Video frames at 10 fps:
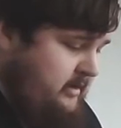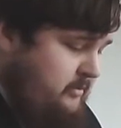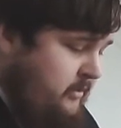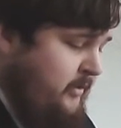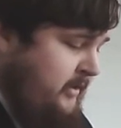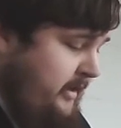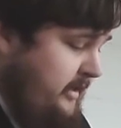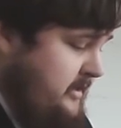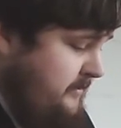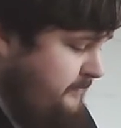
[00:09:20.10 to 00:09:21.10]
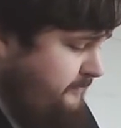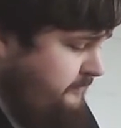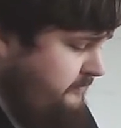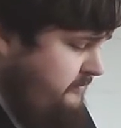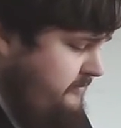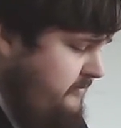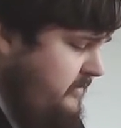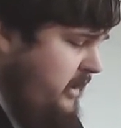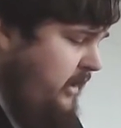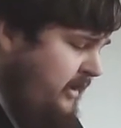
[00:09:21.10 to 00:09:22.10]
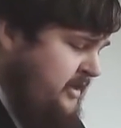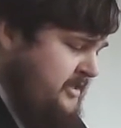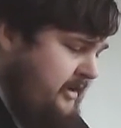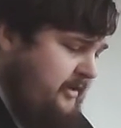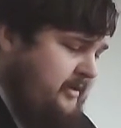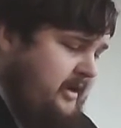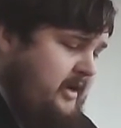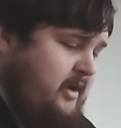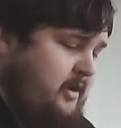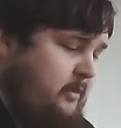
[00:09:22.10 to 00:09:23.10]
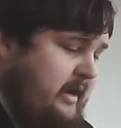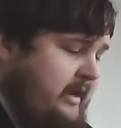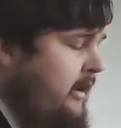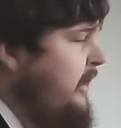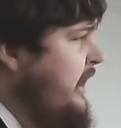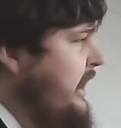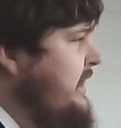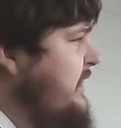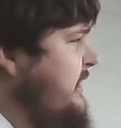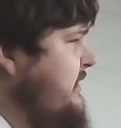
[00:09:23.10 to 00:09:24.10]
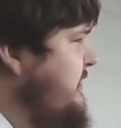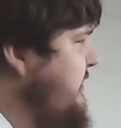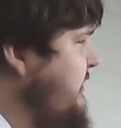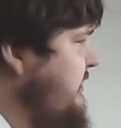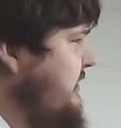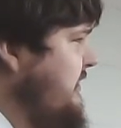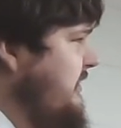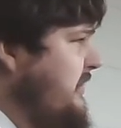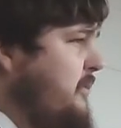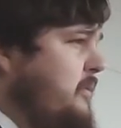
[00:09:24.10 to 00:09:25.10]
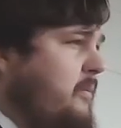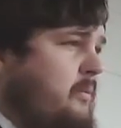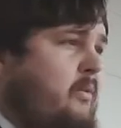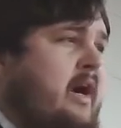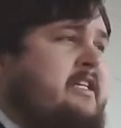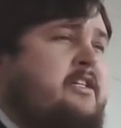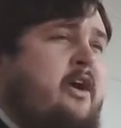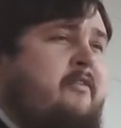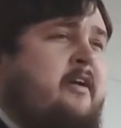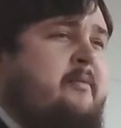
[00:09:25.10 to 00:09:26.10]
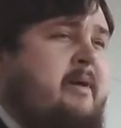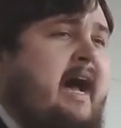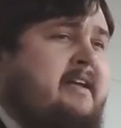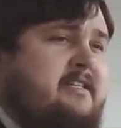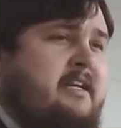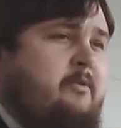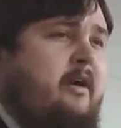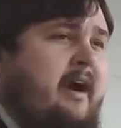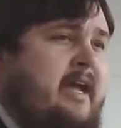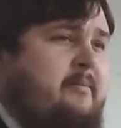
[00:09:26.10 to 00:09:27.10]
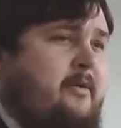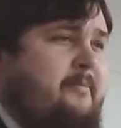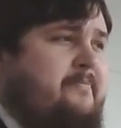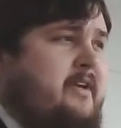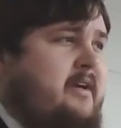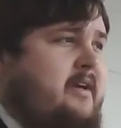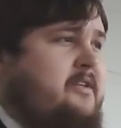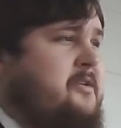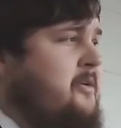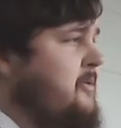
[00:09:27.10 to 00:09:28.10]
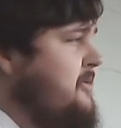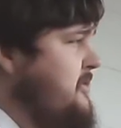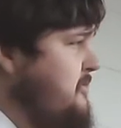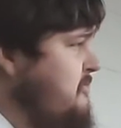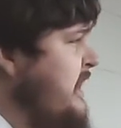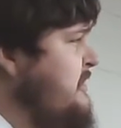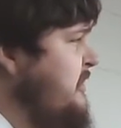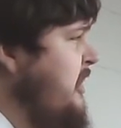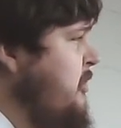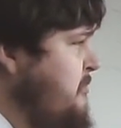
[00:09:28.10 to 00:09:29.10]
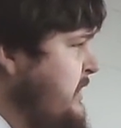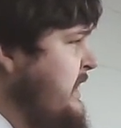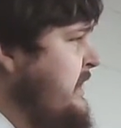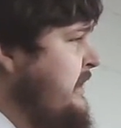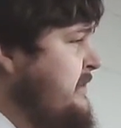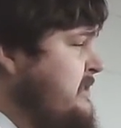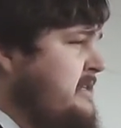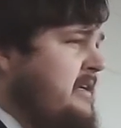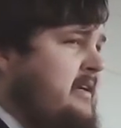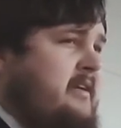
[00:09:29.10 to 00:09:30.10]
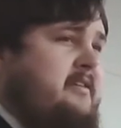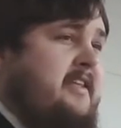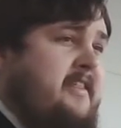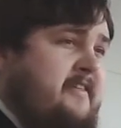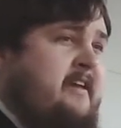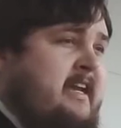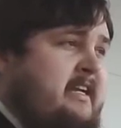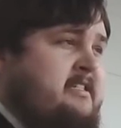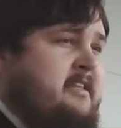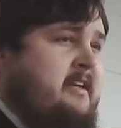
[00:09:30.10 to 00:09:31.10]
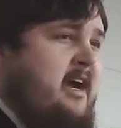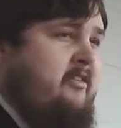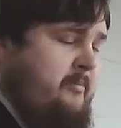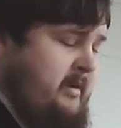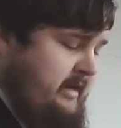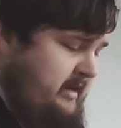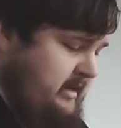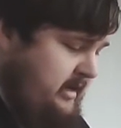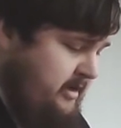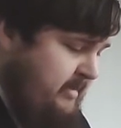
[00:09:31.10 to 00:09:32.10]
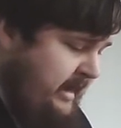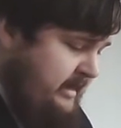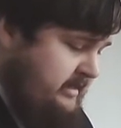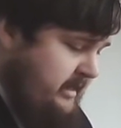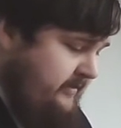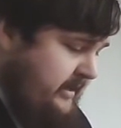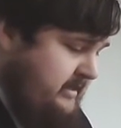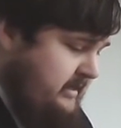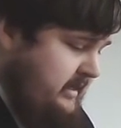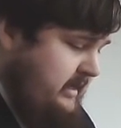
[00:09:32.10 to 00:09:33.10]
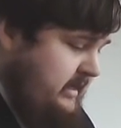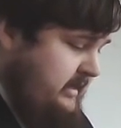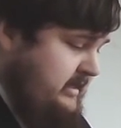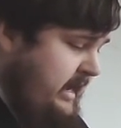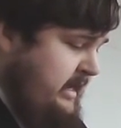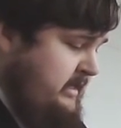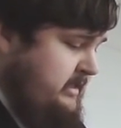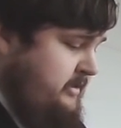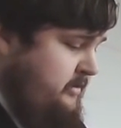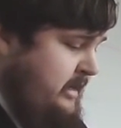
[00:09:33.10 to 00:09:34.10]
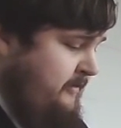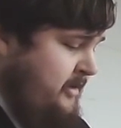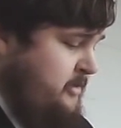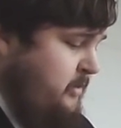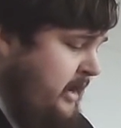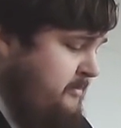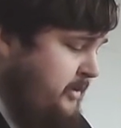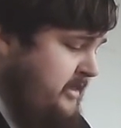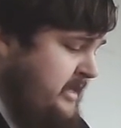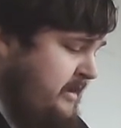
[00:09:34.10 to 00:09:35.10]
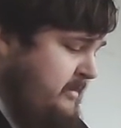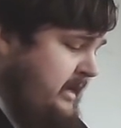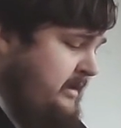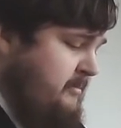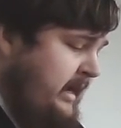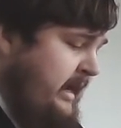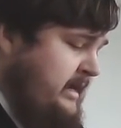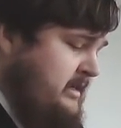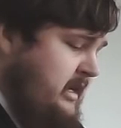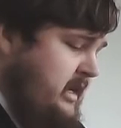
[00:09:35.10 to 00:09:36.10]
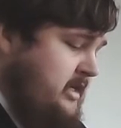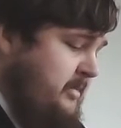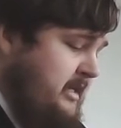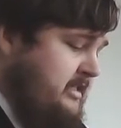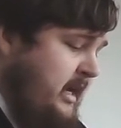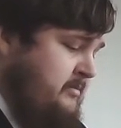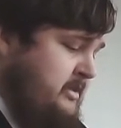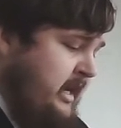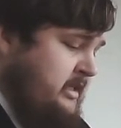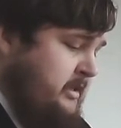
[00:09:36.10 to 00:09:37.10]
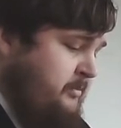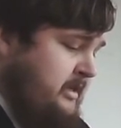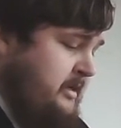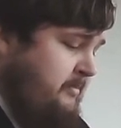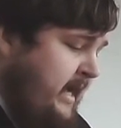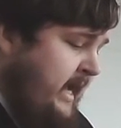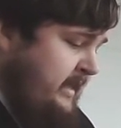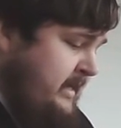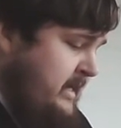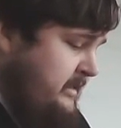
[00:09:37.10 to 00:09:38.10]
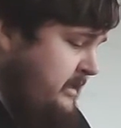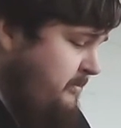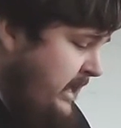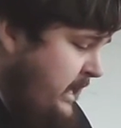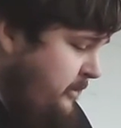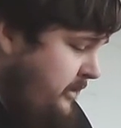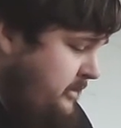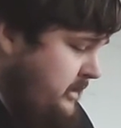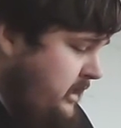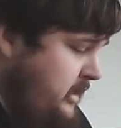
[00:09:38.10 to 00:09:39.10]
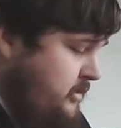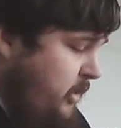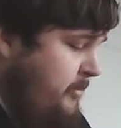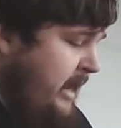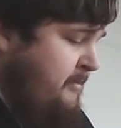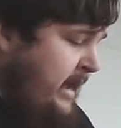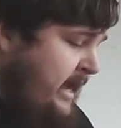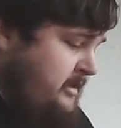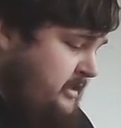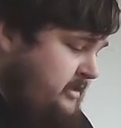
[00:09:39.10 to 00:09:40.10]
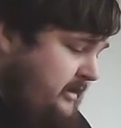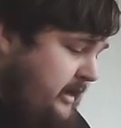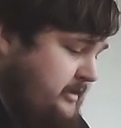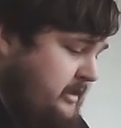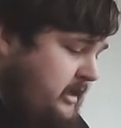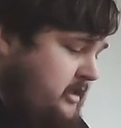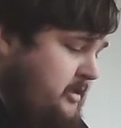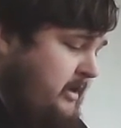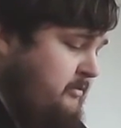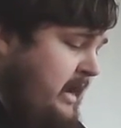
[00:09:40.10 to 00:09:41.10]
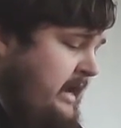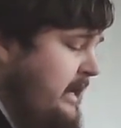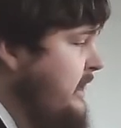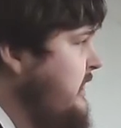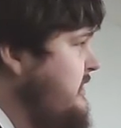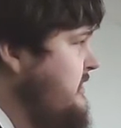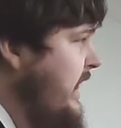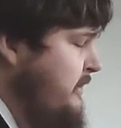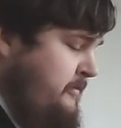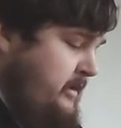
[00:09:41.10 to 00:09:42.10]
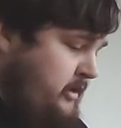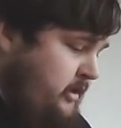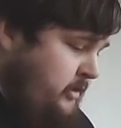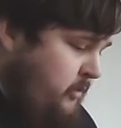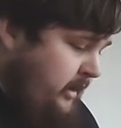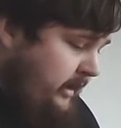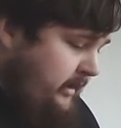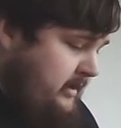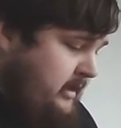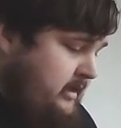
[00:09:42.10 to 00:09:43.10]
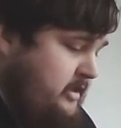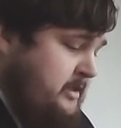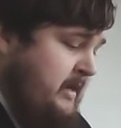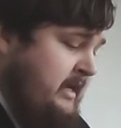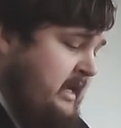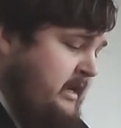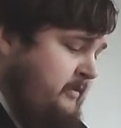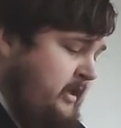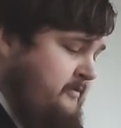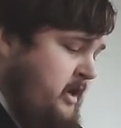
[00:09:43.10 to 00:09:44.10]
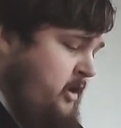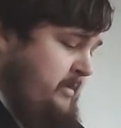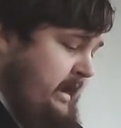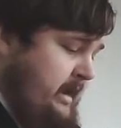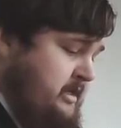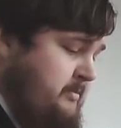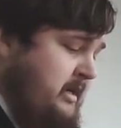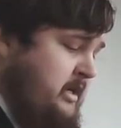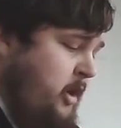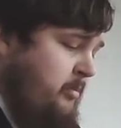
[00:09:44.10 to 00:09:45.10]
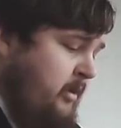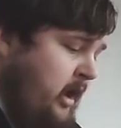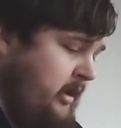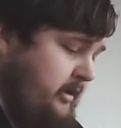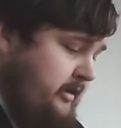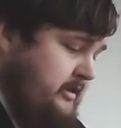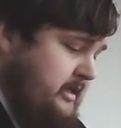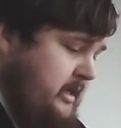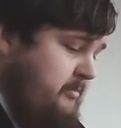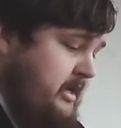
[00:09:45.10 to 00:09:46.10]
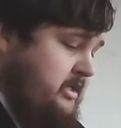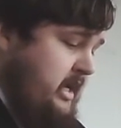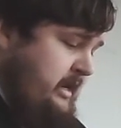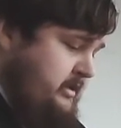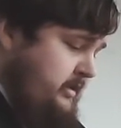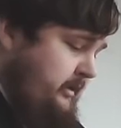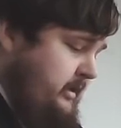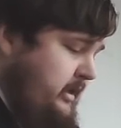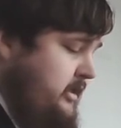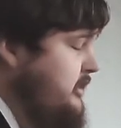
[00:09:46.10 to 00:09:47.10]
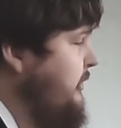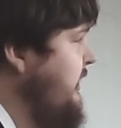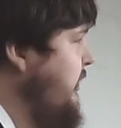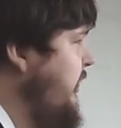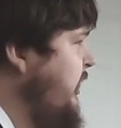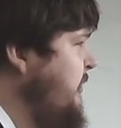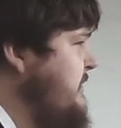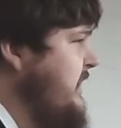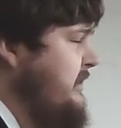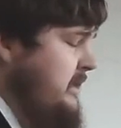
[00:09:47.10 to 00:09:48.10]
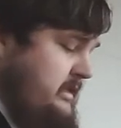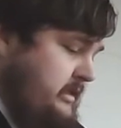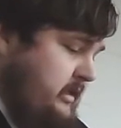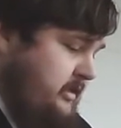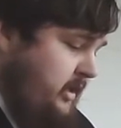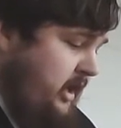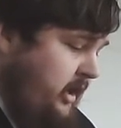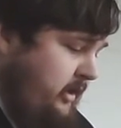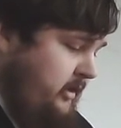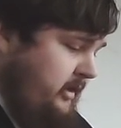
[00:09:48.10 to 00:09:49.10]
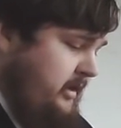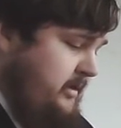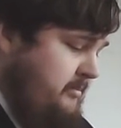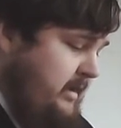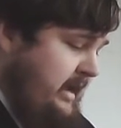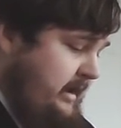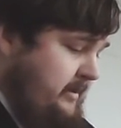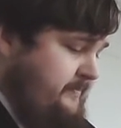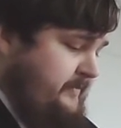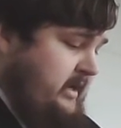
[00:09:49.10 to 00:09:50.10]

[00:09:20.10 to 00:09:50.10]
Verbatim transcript: rulers. Also, we are in whatsoever capacity we're able to, to render obedience to the things that the government commands of us. In Titus 3, verse 1, put them in mind to be subject to principalities and powers, to obey magistrates, to be ready to every good work, to speak evil of no man, to be no brawlers, but gentle, showing all meekness to all men.